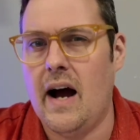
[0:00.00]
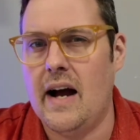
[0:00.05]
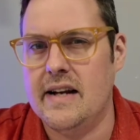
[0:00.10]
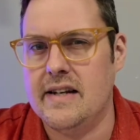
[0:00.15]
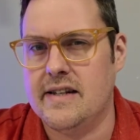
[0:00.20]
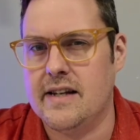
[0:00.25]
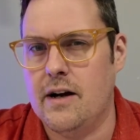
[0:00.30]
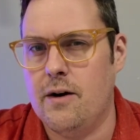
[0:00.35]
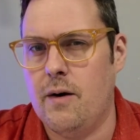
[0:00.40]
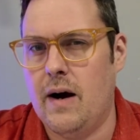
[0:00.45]

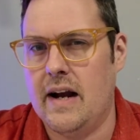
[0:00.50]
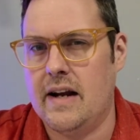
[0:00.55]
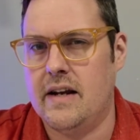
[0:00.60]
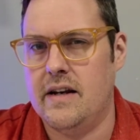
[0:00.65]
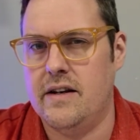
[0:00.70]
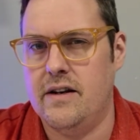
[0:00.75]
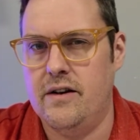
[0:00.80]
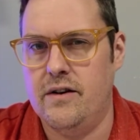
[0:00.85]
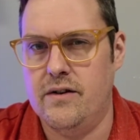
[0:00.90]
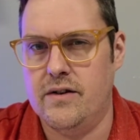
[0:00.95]
ISO I
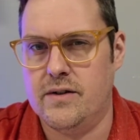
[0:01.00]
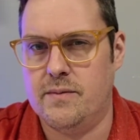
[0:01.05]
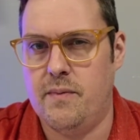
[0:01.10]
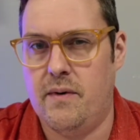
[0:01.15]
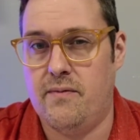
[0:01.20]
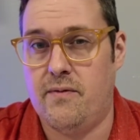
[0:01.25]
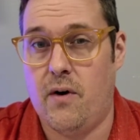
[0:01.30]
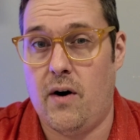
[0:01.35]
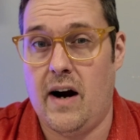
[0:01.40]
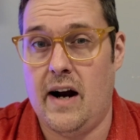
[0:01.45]
can use
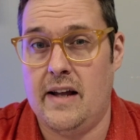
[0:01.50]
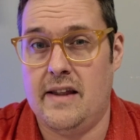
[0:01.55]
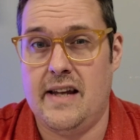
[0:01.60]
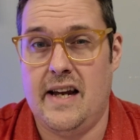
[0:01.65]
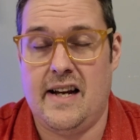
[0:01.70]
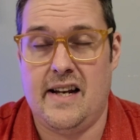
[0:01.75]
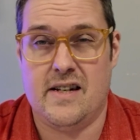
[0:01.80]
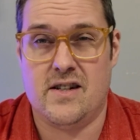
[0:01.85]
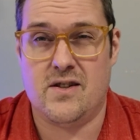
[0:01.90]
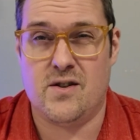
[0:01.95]
before I
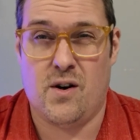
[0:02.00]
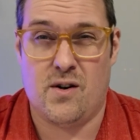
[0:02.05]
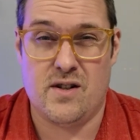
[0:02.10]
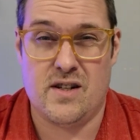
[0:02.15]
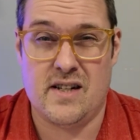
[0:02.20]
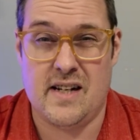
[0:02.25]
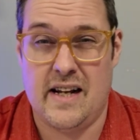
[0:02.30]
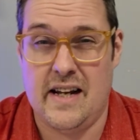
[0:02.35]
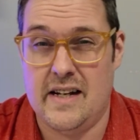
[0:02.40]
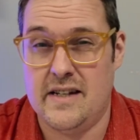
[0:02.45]
think it
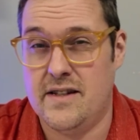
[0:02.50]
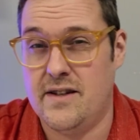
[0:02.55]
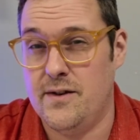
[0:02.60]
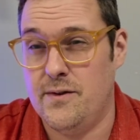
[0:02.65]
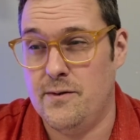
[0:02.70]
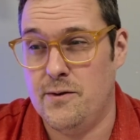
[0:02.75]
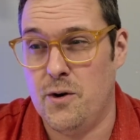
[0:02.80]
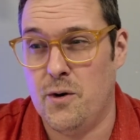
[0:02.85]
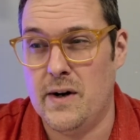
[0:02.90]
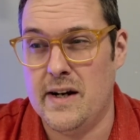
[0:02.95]
starts to get
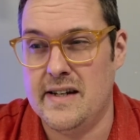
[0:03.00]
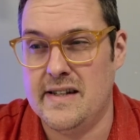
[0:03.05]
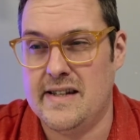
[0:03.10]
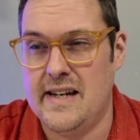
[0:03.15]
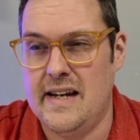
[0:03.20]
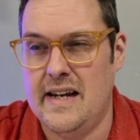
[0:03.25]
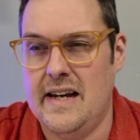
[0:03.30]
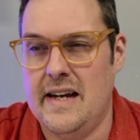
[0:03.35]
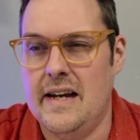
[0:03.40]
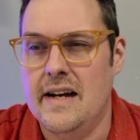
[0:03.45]
too
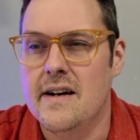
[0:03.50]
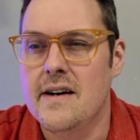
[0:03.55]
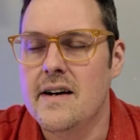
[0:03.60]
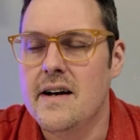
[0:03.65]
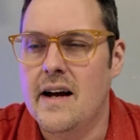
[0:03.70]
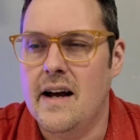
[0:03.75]
noisy.